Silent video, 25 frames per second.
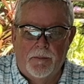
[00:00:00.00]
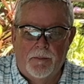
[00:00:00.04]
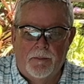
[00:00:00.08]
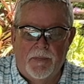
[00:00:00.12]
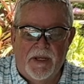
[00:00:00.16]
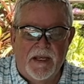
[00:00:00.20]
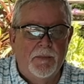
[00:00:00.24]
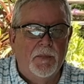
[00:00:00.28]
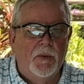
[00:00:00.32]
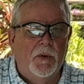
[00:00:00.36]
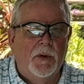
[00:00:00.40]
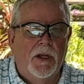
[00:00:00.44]

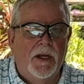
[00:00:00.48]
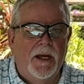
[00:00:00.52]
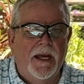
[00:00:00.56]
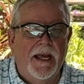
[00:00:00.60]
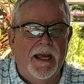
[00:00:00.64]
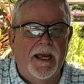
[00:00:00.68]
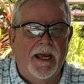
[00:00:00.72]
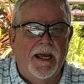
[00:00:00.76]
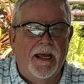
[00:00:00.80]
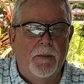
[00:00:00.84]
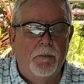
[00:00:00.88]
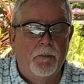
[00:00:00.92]
people
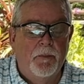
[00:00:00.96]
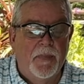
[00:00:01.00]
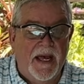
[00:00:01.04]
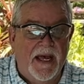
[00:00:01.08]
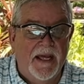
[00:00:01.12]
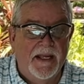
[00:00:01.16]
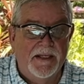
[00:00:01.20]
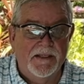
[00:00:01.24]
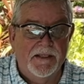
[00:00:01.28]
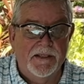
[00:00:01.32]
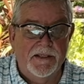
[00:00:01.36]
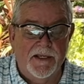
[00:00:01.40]
and
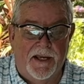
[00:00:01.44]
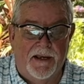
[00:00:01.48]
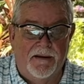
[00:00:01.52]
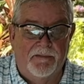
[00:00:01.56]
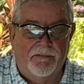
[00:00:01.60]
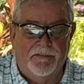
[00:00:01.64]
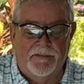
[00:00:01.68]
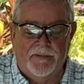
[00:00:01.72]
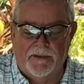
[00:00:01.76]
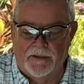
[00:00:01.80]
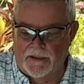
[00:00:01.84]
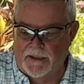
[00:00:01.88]
pet safe,
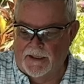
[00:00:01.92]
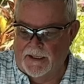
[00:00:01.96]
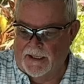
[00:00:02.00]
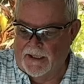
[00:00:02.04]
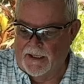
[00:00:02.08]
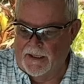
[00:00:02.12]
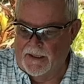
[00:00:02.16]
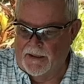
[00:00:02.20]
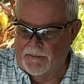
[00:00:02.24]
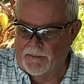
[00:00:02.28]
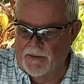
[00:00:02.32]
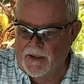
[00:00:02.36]

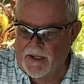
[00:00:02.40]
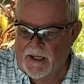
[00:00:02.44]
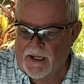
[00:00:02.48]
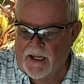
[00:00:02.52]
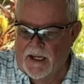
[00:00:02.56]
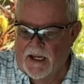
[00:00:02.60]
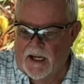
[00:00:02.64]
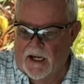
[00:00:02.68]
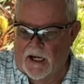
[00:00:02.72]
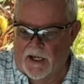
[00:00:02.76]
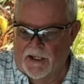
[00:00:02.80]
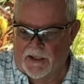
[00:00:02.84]

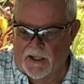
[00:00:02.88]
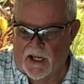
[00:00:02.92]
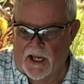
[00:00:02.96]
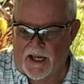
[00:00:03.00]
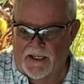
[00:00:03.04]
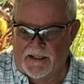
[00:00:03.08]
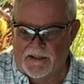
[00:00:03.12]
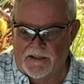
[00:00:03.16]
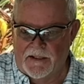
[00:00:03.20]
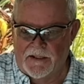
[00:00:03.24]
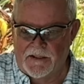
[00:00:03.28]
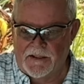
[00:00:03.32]

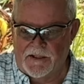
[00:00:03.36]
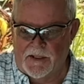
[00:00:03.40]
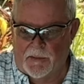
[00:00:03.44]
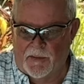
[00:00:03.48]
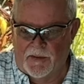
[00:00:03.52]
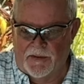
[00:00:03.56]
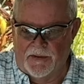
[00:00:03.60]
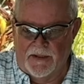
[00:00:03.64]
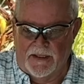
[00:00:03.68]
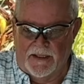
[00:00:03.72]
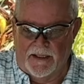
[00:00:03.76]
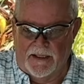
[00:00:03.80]
unlike some
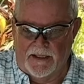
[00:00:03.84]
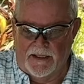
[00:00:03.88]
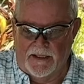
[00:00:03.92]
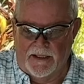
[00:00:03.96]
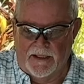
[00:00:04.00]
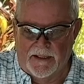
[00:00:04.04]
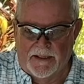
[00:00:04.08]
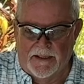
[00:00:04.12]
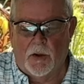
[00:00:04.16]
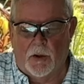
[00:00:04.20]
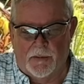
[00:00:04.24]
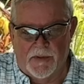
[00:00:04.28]
of the
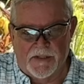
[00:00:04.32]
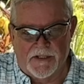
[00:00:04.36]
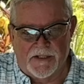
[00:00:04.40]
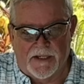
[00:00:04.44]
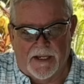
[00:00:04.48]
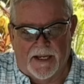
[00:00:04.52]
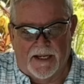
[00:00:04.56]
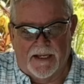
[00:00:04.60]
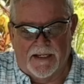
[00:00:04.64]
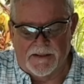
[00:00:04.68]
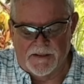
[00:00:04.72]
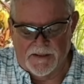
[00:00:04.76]

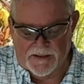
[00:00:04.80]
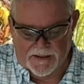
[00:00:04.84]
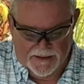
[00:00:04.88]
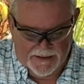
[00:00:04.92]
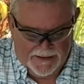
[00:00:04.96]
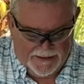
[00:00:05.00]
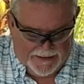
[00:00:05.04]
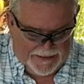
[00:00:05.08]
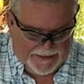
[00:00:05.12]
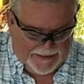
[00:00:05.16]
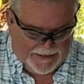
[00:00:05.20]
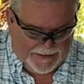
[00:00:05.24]
herbicides
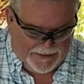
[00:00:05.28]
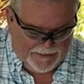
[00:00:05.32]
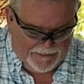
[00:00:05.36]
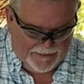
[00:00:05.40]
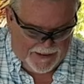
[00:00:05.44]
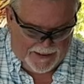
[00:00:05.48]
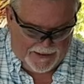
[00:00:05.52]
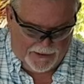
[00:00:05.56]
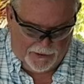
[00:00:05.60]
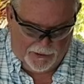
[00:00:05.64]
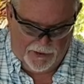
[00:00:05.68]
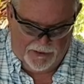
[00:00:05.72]

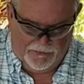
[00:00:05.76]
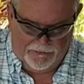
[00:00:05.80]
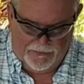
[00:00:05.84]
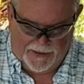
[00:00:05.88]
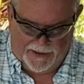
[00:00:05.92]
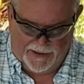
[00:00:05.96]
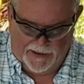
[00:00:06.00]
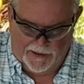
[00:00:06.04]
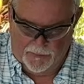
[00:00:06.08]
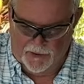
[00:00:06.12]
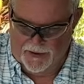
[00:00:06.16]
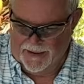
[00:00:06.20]
that are
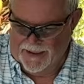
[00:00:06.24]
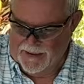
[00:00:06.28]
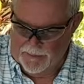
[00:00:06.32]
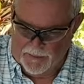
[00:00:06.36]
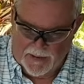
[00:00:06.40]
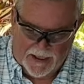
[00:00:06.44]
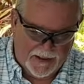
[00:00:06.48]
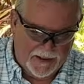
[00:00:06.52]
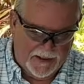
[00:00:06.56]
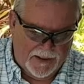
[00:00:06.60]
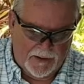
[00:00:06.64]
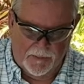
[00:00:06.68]
available. And I'm
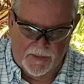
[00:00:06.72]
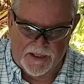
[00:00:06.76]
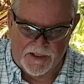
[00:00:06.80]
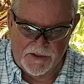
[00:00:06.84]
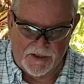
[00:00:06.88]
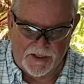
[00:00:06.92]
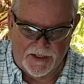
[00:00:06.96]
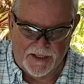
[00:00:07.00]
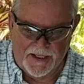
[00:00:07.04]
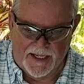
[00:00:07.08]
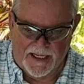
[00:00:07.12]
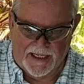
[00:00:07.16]
not going to
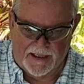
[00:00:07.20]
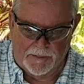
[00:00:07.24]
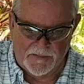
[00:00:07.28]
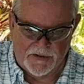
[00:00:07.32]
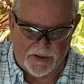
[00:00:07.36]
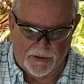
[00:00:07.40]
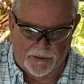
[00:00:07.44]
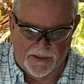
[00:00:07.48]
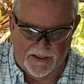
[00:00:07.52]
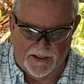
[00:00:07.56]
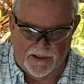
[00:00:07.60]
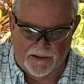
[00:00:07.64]
mention names
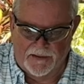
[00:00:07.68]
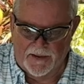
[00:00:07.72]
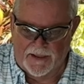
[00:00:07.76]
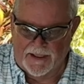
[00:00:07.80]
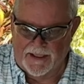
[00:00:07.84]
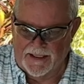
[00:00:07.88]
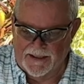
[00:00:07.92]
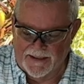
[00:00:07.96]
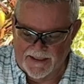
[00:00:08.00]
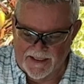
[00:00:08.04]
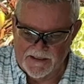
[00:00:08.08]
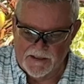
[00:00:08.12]
or
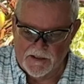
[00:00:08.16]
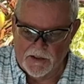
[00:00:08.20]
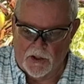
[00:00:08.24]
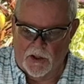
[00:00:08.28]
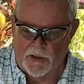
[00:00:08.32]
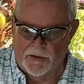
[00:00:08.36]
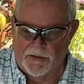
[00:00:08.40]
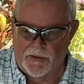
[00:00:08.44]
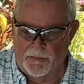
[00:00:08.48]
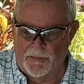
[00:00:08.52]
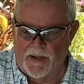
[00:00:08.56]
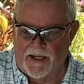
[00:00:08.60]
anything, and that's
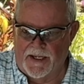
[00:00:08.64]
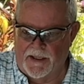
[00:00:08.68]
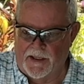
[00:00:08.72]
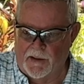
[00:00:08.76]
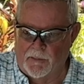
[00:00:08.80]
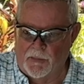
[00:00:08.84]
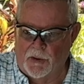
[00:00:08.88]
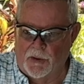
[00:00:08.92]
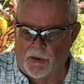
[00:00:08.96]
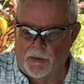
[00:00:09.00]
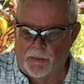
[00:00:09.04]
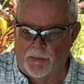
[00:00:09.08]
all
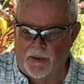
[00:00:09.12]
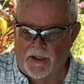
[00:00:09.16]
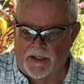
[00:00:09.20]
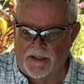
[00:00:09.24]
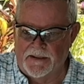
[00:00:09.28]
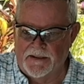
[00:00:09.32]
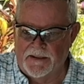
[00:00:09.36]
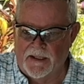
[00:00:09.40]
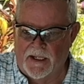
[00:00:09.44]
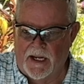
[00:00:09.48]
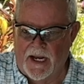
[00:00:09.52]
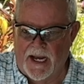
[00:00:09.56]
debatable, but
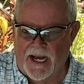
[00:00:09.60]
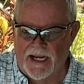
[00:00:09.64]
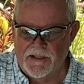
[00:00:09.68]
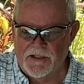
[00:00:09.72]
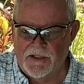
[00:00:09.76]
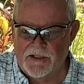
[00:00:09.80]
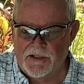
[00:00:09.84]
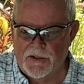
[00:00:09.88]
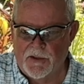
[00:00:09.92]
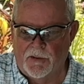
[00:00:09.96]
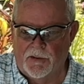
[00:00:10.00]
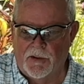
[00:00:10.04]
I
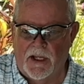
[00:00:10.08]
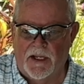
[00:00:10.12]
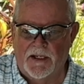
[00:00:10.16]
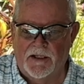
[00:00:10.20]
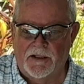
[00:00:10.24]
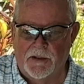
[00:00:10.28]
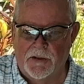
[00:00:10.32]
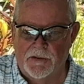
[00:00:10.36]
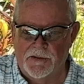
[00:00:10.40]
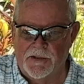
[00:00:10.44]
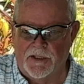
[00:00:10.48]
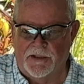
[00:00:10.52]
just don't like
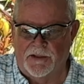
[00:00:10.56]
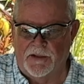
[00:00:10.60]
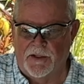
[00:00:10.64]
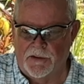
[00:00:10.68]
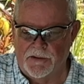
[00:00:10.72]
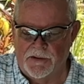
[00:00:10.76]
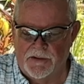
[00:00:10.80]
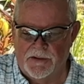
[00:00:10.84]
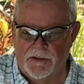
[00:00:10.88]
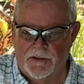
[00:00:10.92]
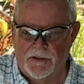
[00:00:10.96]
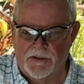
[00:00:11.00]
using
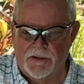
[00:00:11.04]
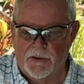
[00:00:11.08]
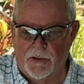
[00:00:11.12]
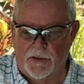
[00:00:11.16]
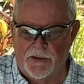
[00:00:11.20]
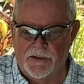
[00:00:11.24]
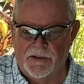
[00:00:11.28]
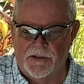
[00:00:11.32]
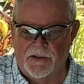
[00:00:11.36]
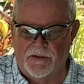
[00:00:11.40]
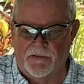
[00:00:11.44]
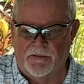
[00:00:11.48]
those
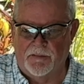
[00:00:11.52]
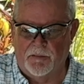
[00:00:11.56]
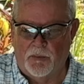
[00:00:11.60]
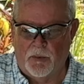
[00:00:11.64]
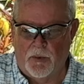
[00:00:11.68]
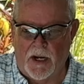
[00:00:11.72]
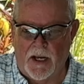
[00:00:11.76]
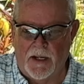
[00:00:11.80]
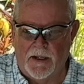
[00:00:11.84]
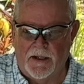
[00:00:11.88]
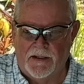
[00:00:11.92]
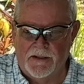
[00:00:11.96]
sorts of
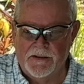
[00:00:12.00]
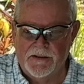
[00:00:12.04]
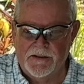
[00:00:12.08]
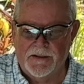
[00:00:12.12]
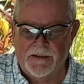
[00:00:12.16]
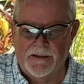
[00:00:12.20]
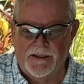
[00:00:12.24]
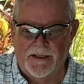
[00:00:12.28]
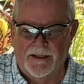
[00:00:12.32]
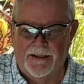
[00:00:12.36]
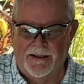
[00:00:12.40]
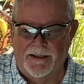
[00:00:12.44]
products